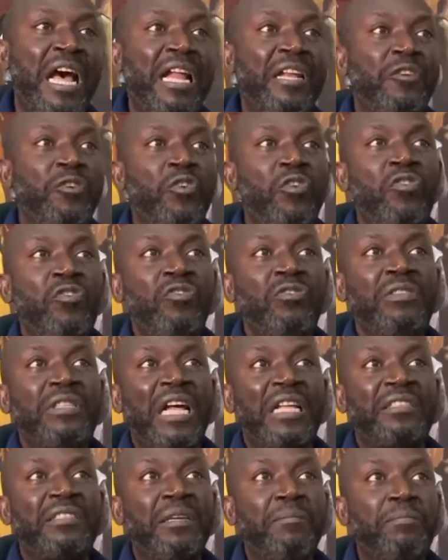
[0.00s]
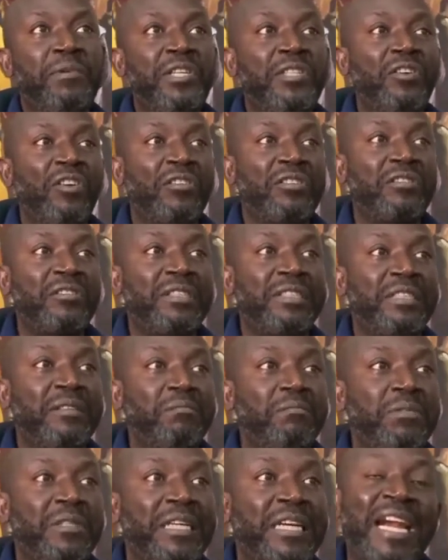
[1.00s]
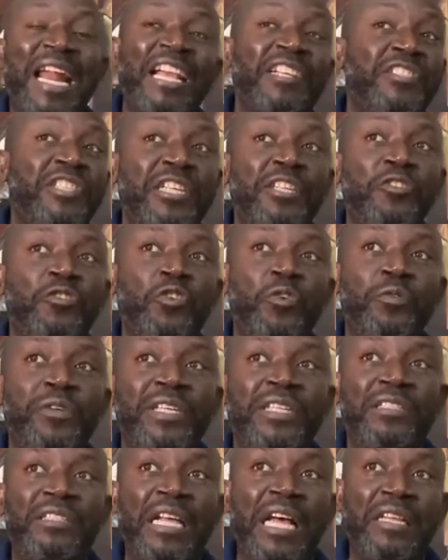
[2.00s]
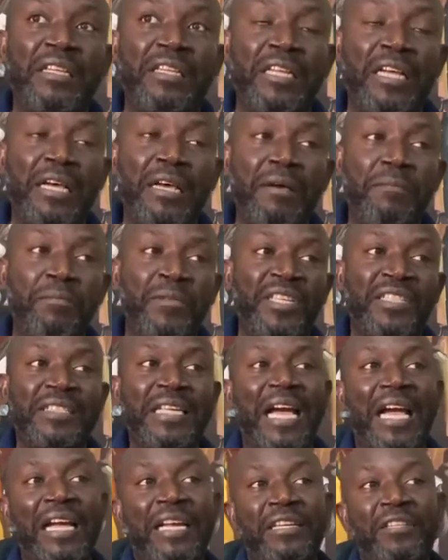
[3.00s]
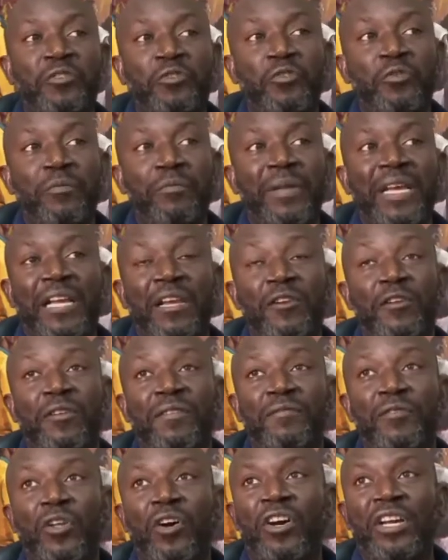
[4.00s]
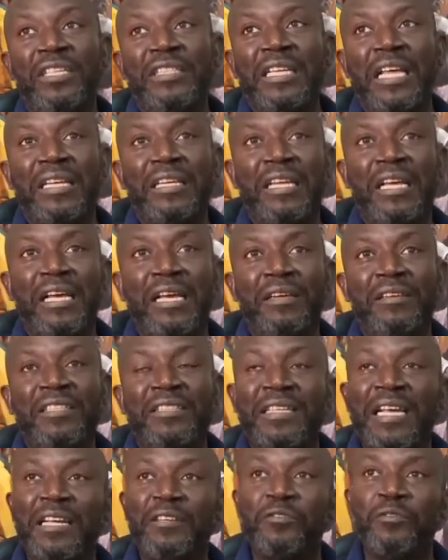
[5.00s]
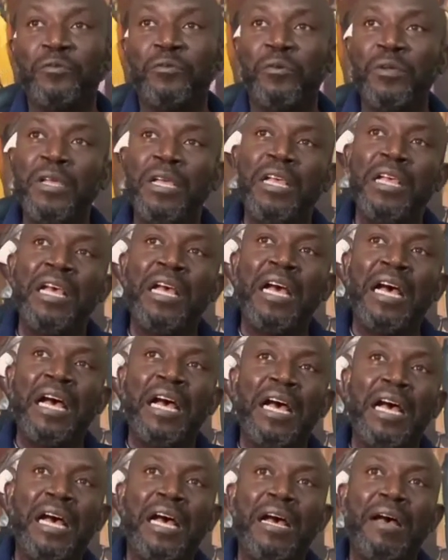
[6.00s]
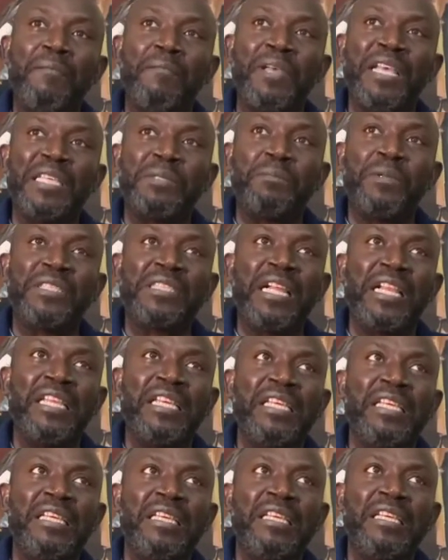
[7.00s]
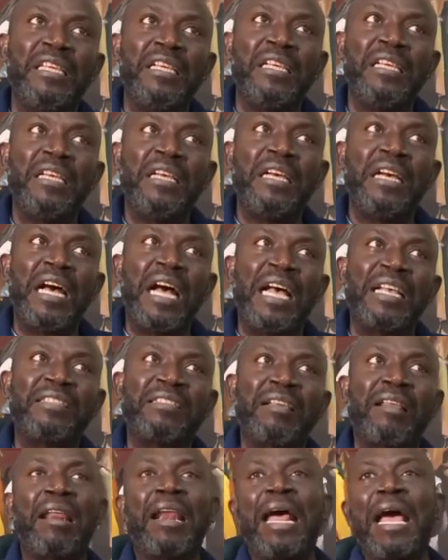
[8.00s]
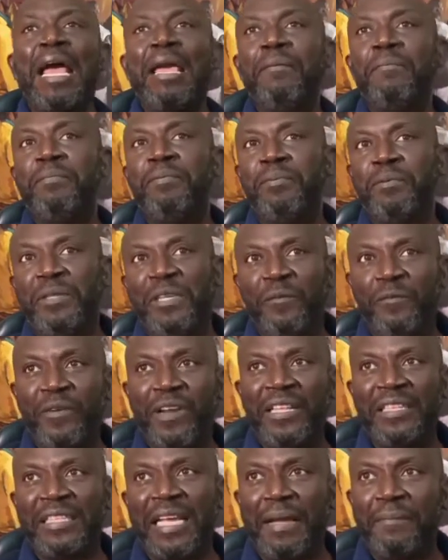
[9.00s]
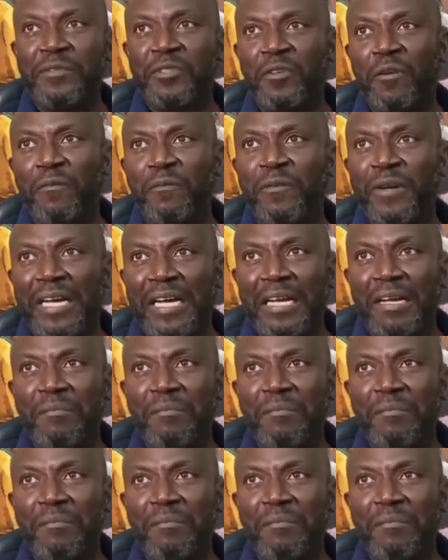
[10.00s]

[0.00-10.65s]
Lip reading: and those that simply just crash into it and decide to make a lot of noise and decide to especially ascribe different types of